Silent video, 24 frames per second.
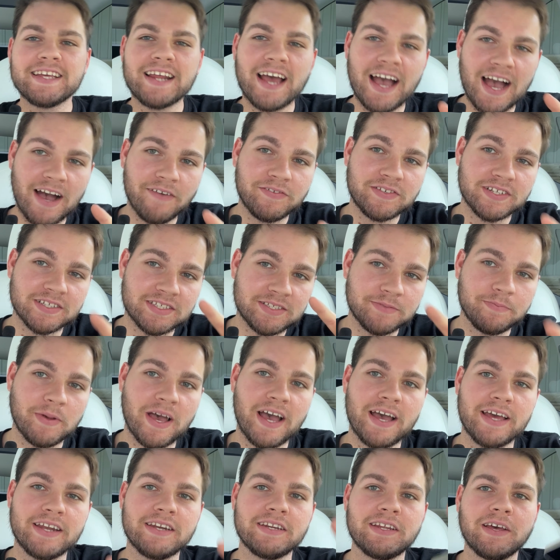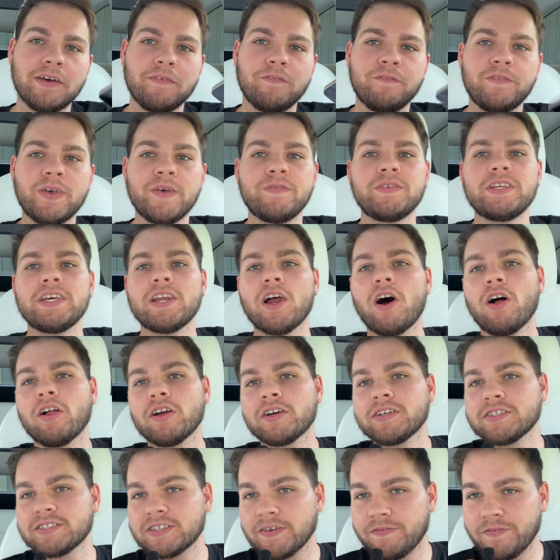have to spend
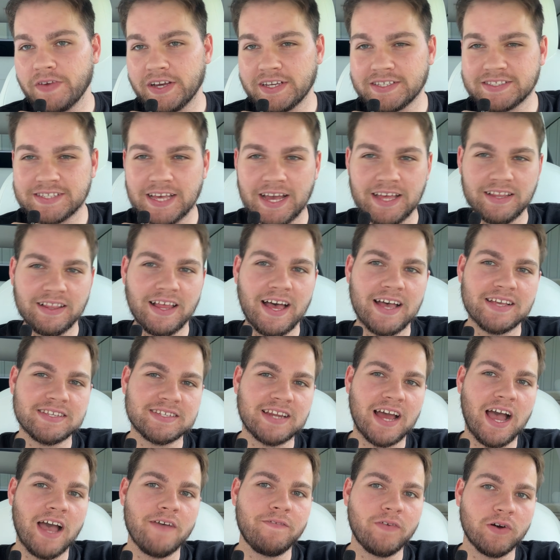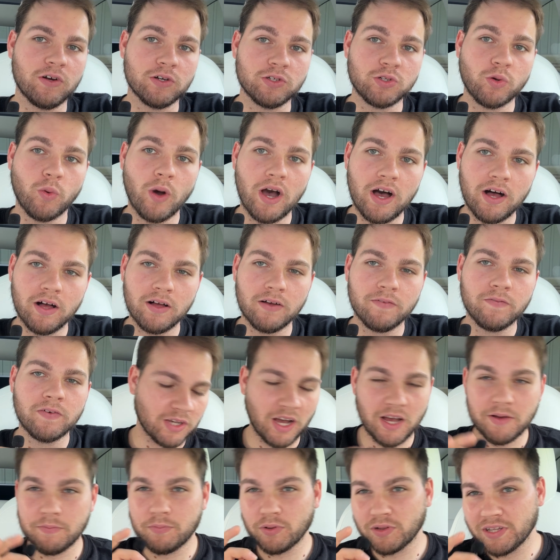$50 to fix that last iPhone 12.
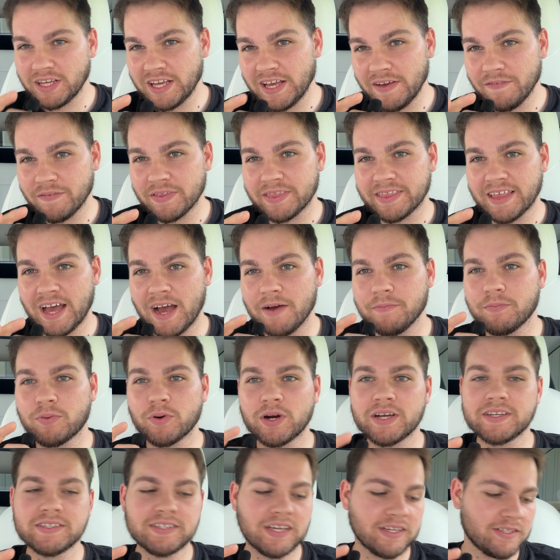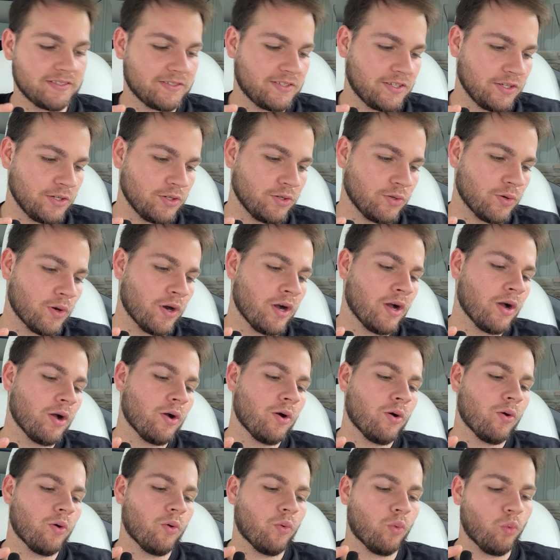I believe that brings us to
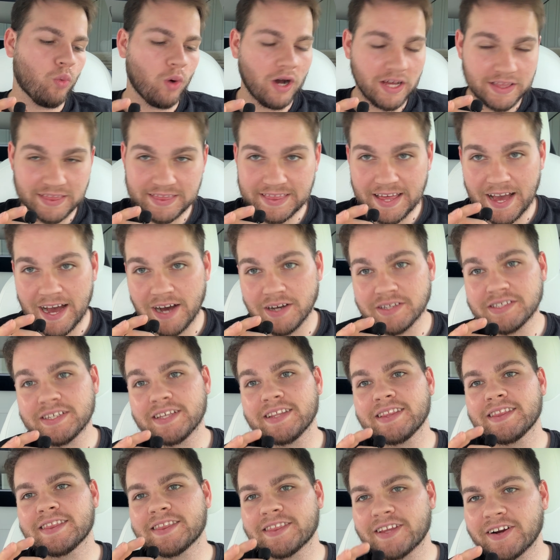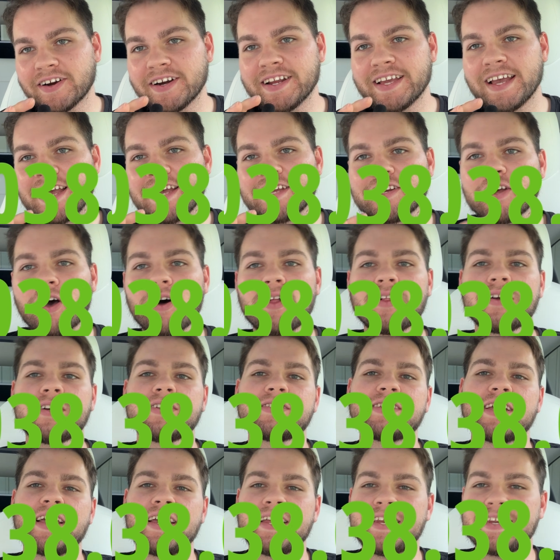
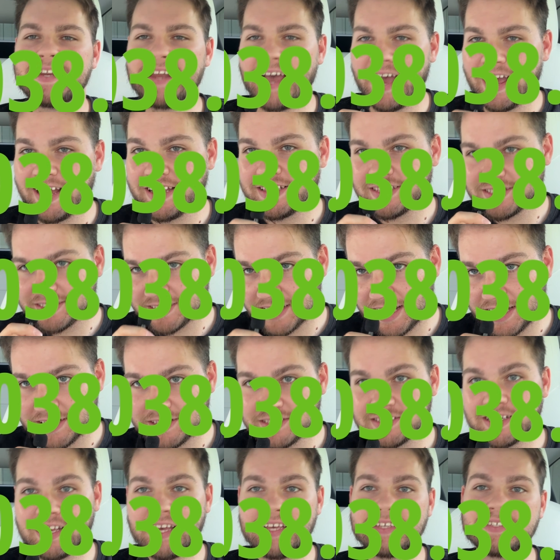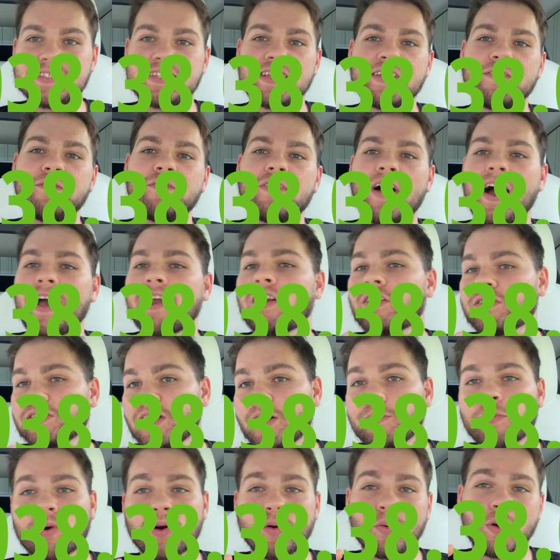$1,038.09 as the final
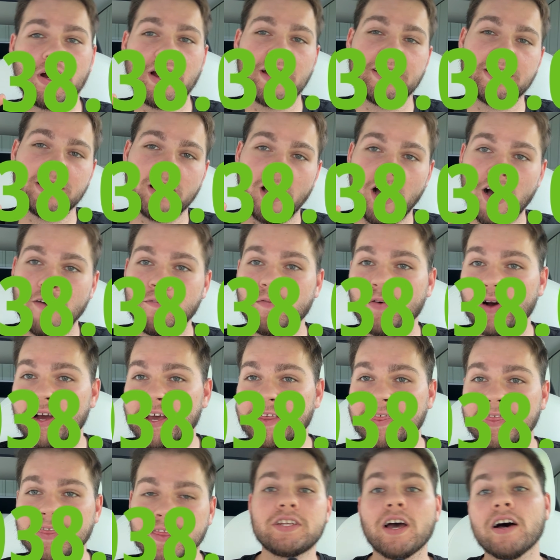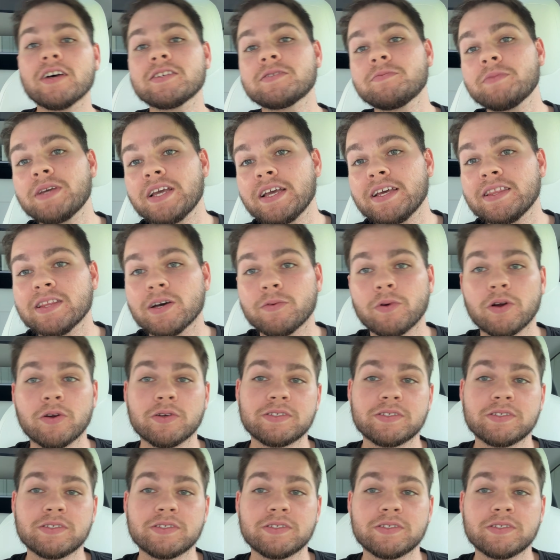number we're ending off with. It does mean that we were